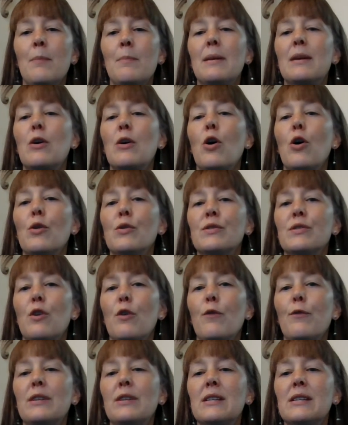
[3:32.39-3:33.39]
because
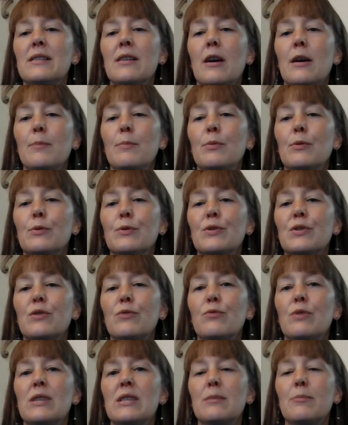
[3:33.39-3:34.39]
of the disciples'
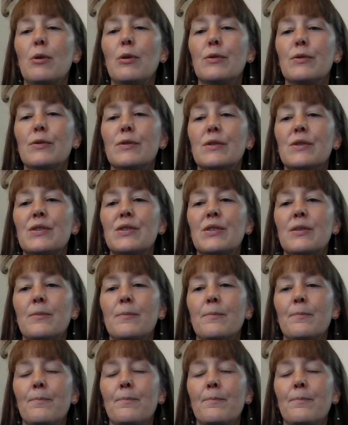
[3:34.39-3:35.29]
response.